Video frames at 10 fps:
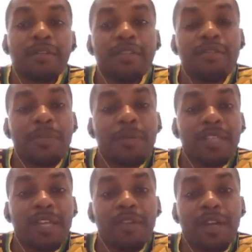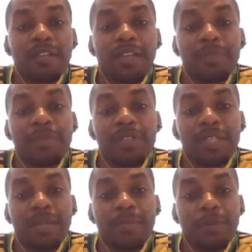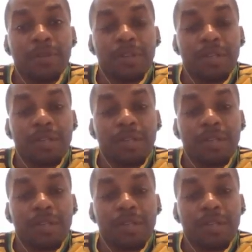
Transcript: 50% Ryan Thompson's input